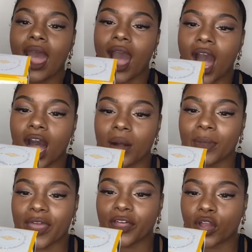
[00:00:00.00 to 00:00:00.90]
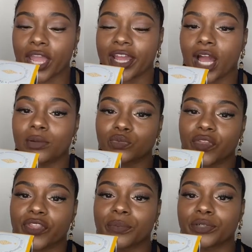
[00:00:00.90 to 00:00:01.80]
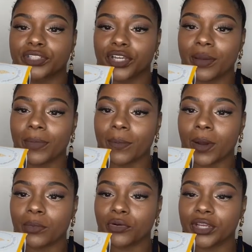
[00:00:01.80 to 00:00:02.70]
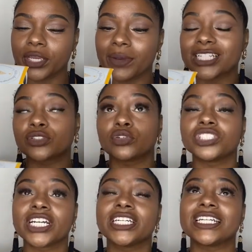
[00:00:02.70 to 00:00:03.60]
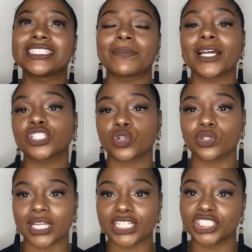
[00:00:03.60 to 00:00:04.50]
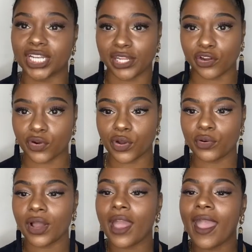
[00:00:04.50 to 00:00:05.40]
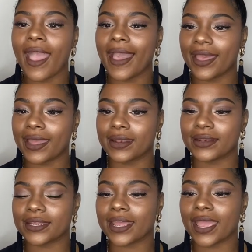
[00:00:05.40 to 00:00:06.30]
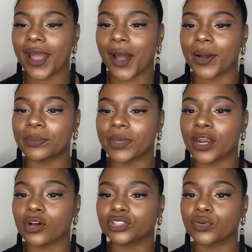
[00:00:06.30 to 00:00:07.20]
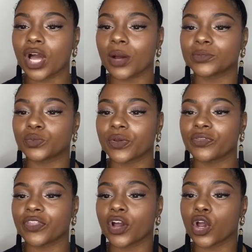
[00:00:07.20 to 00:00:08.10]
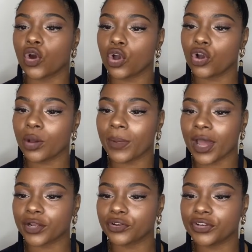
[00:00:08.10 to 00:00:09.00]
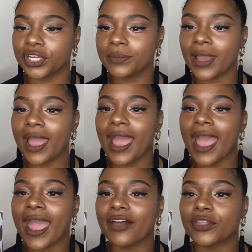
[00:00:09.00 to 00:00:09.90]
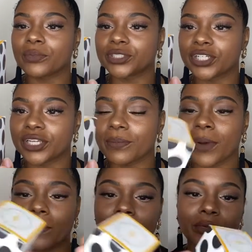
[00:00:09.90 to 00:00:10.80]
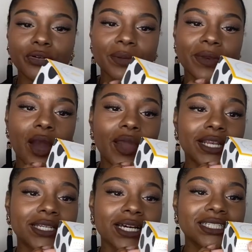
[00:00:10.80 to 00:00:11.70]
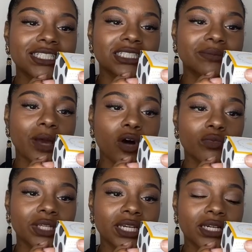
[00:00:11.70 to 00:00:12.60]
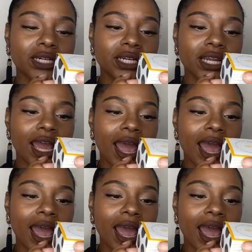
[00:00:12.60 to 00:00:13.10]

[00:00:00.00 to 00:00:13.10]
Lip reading: It comes with the Brazilian bum bum cream by Sol de Janeiro, and it also comes with the Coco Cabana cream and the Brazilian bum bum cream. Now it does smell really good.